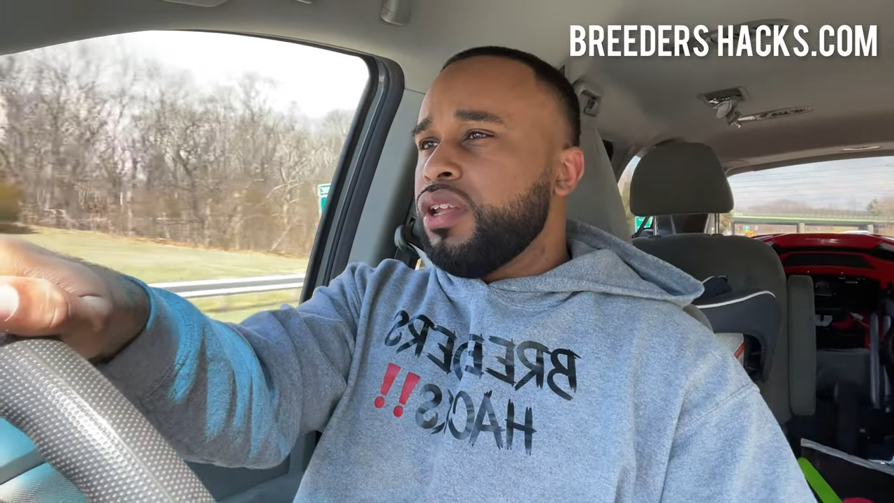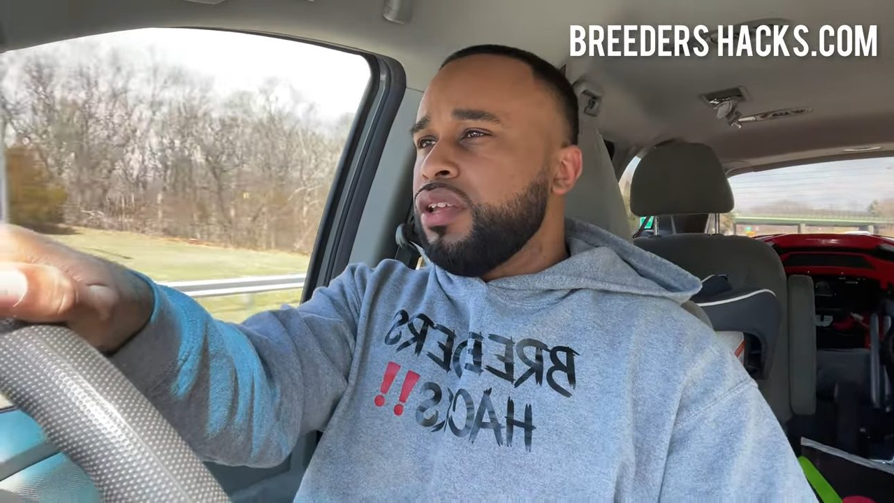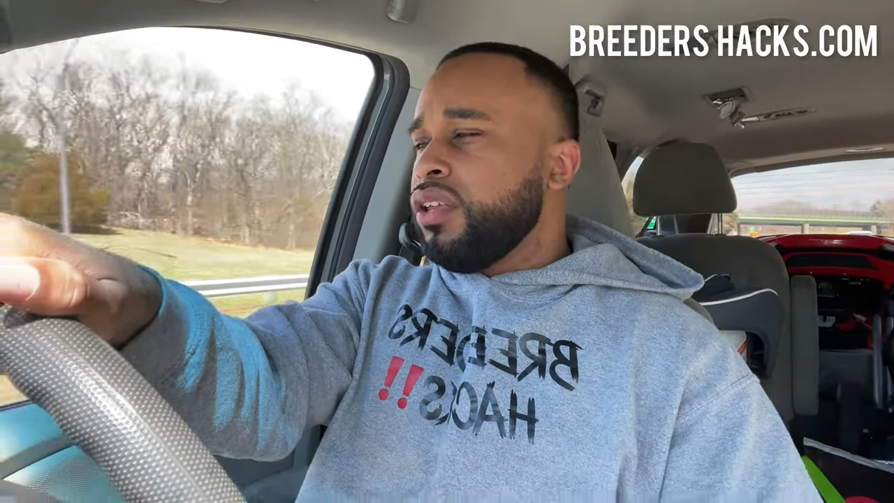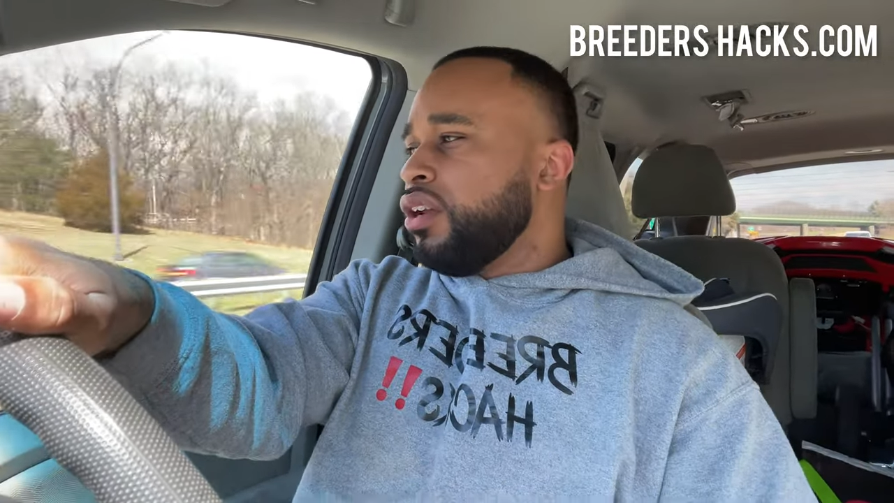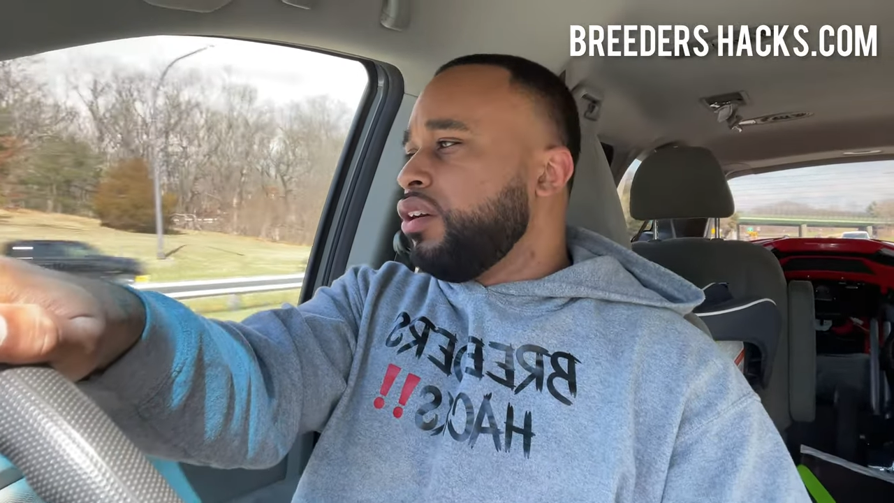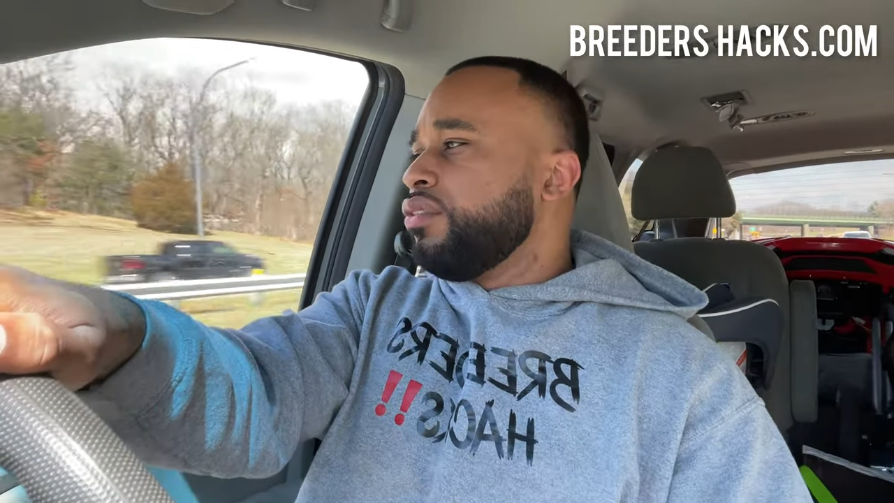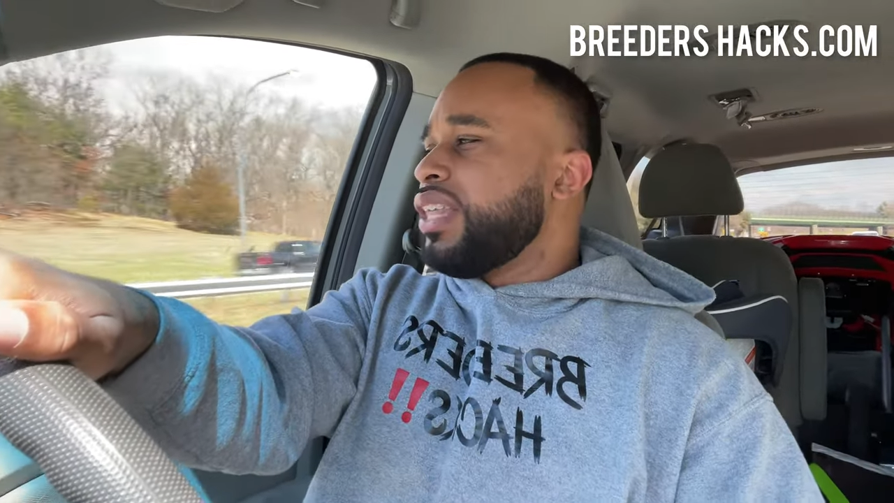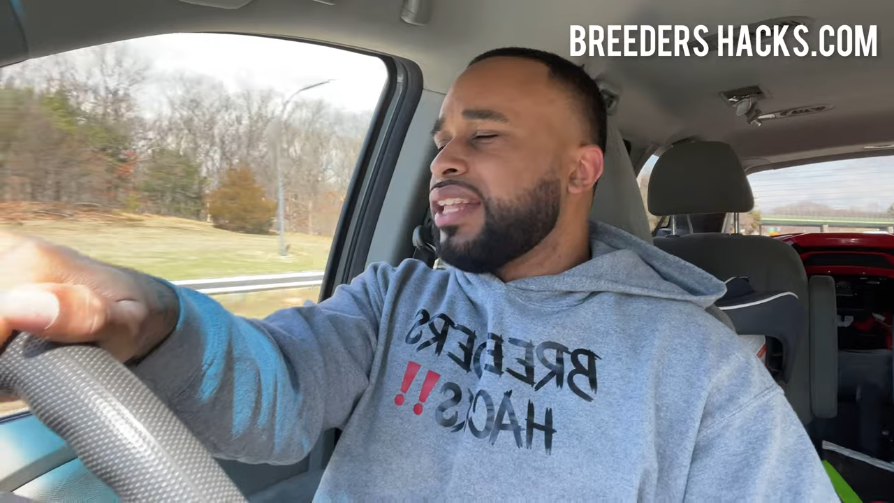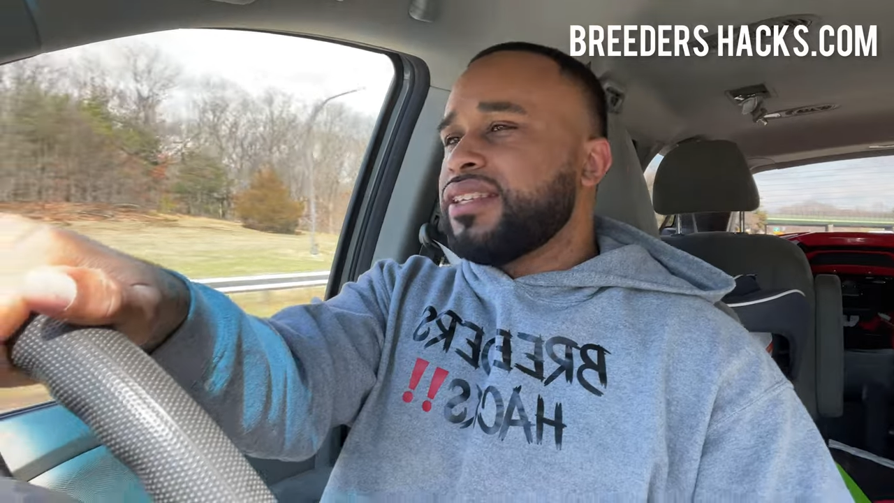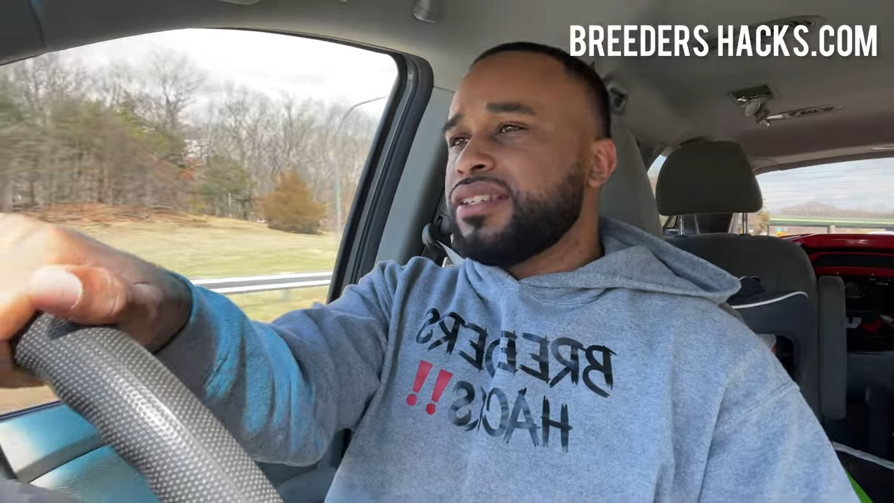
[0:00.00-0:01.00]
you know,
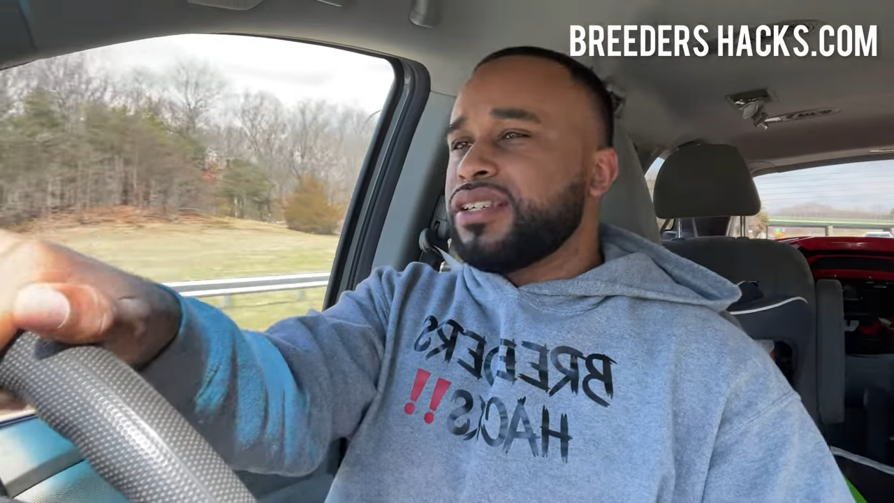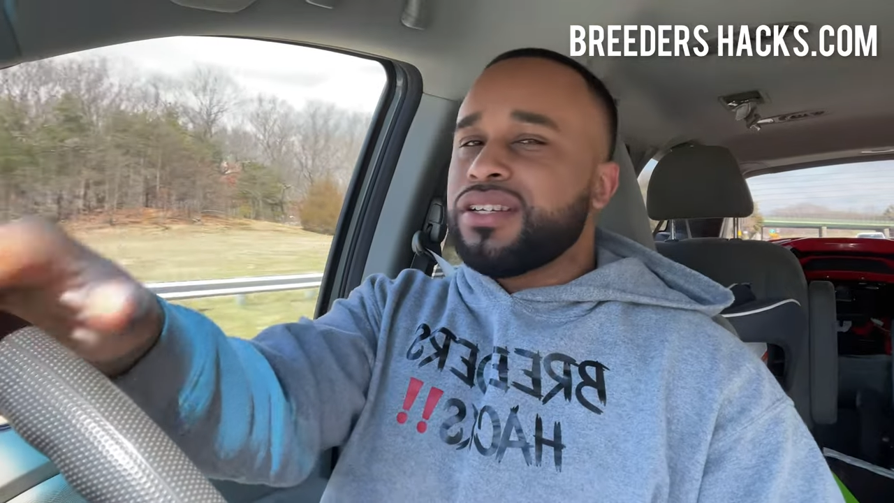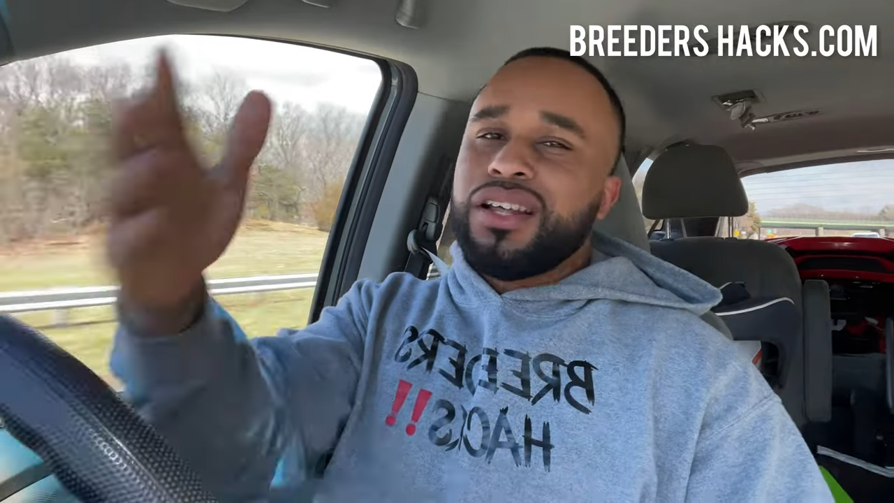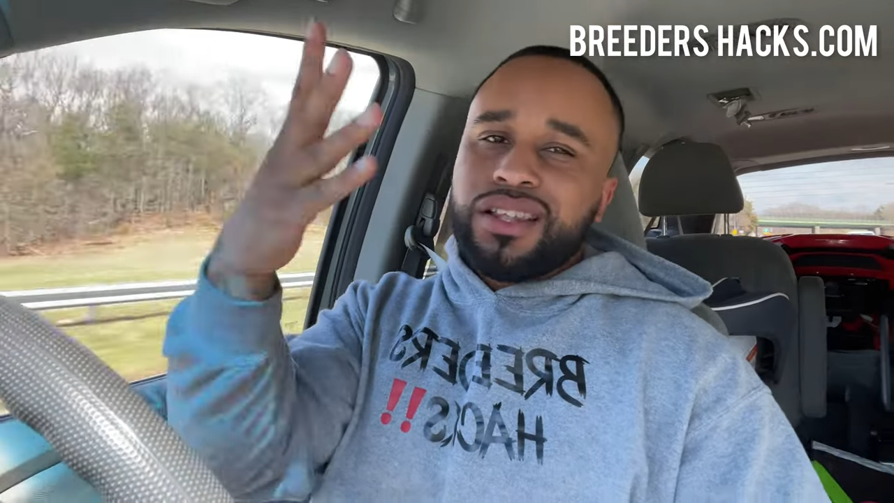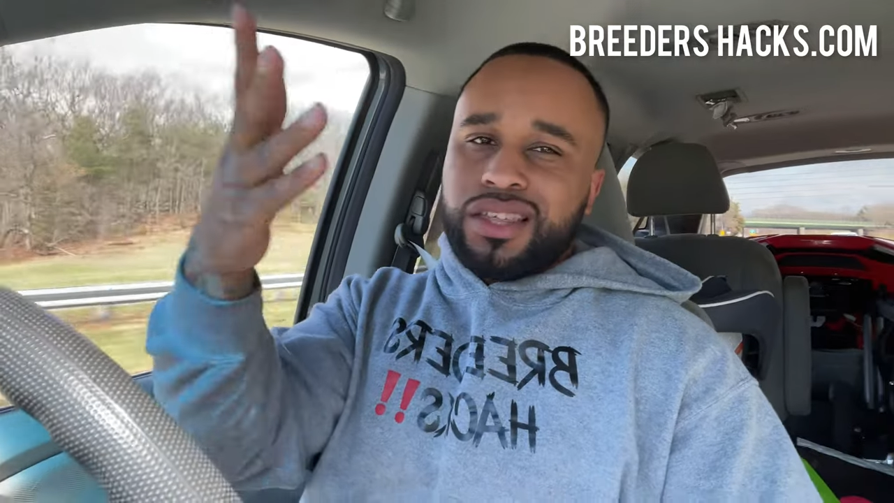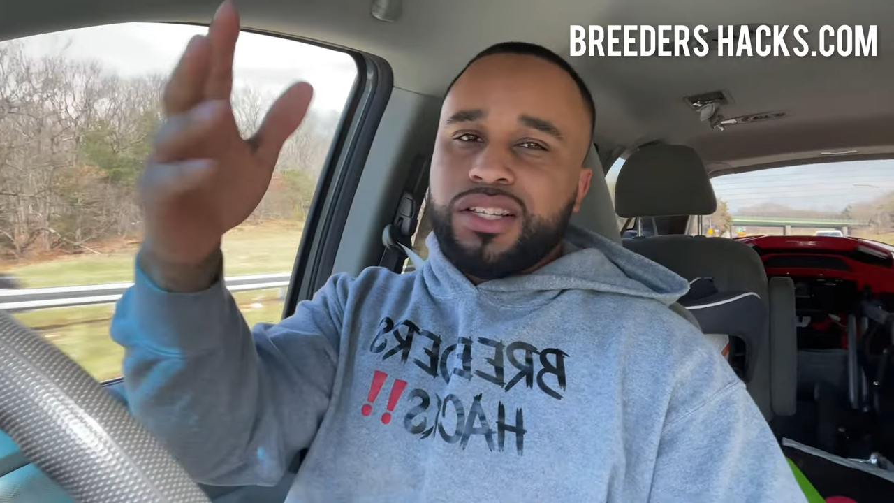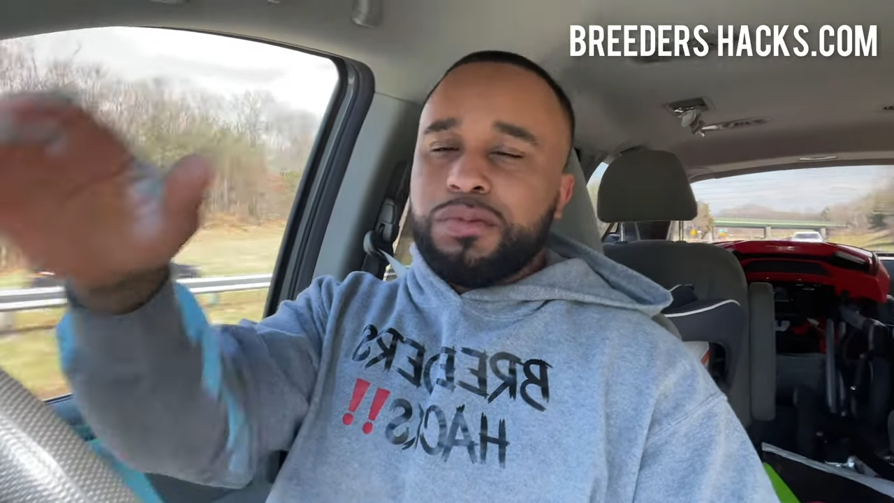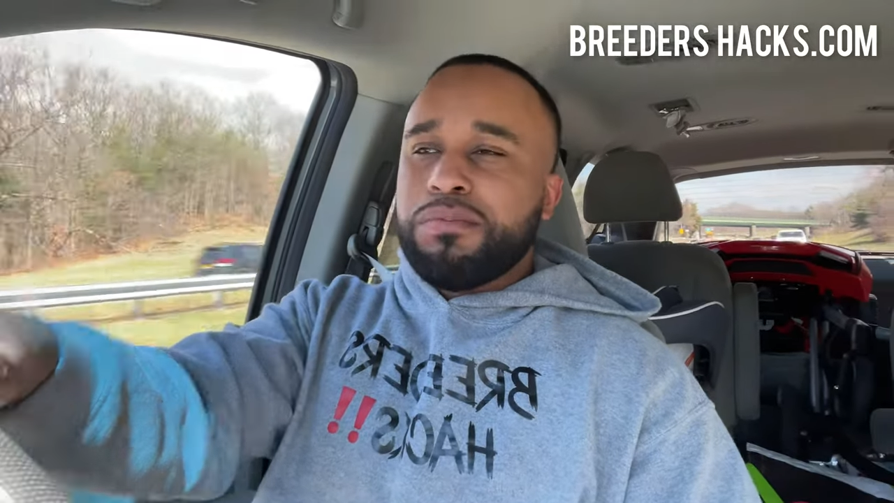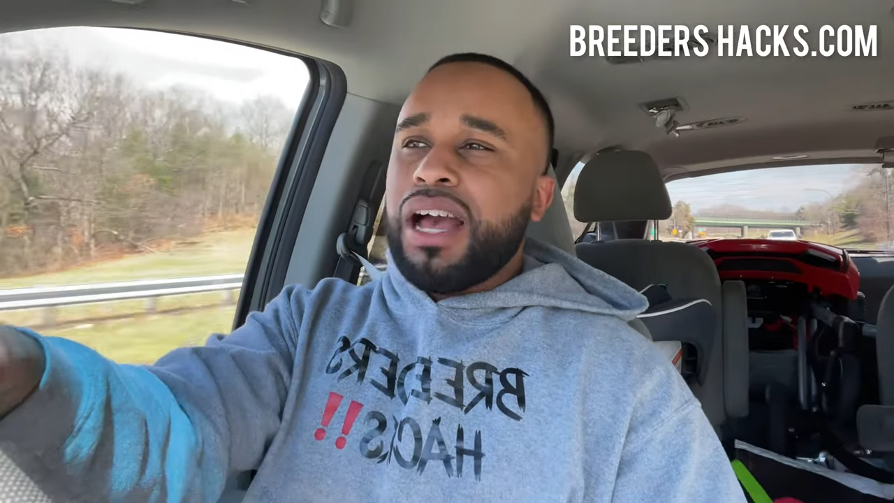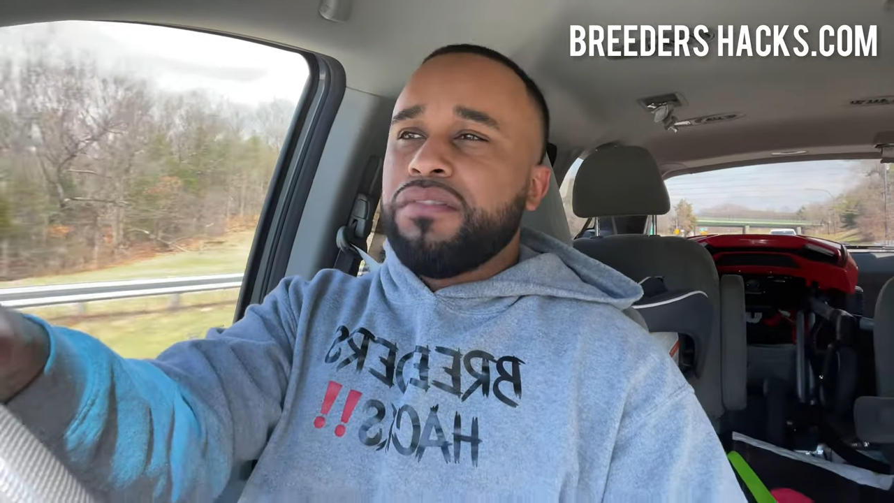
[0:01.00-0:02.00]
that's just another thing to
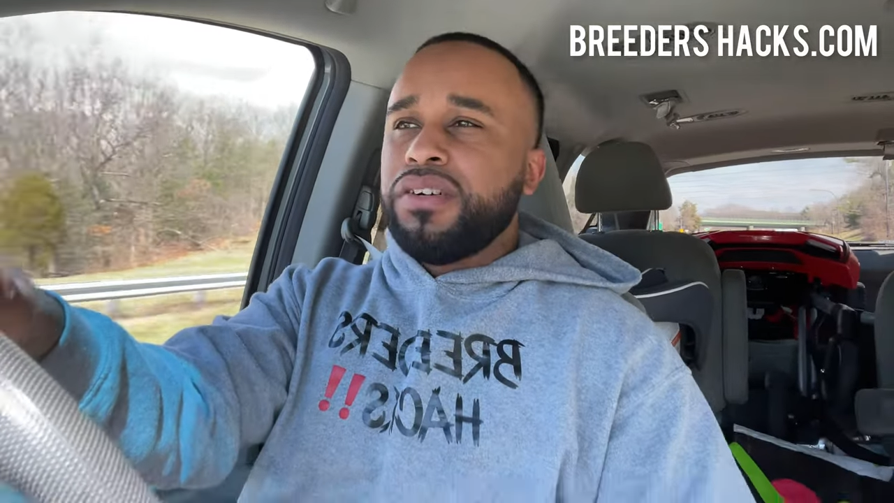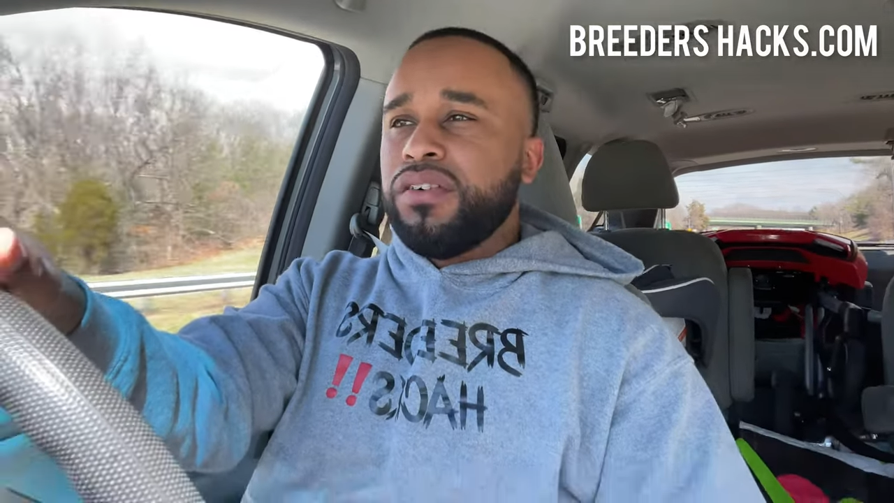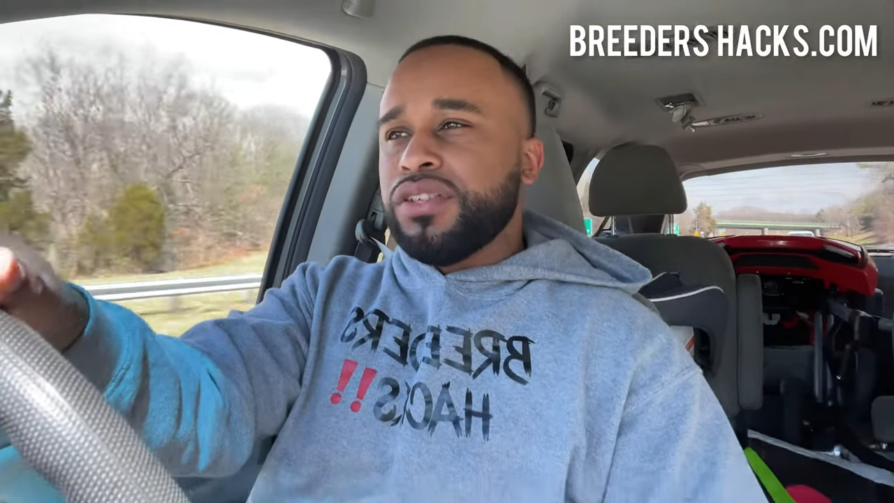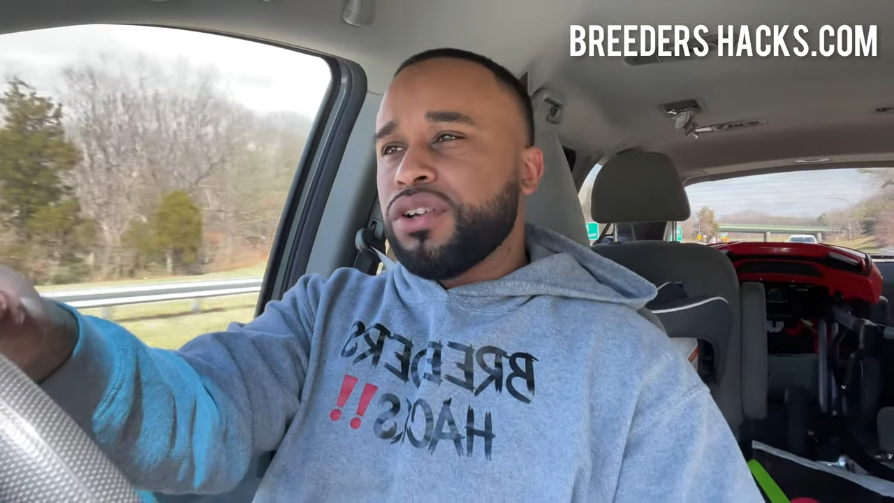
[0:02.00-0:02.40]
be mindful of is